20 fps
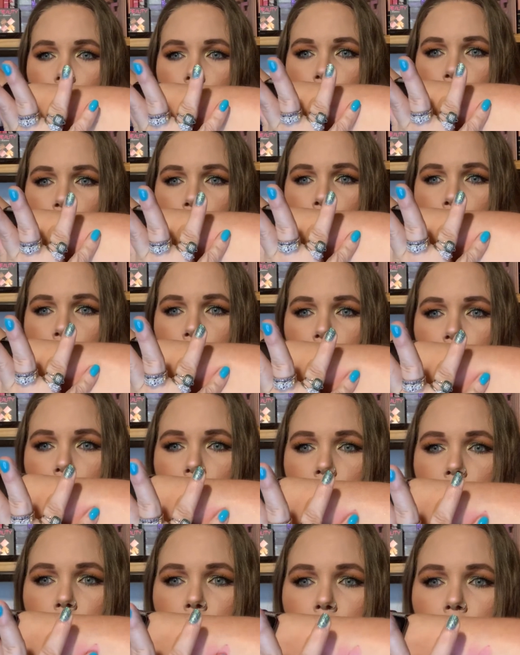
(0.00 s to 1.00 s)
I'm always
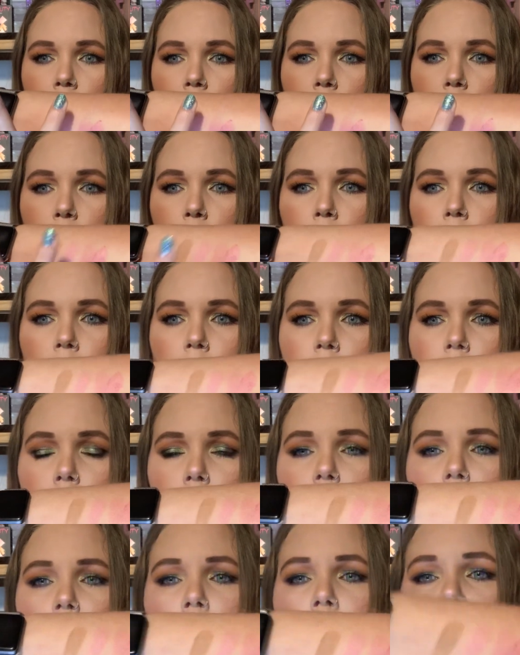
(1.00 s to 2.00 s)
looking for a good bronzer.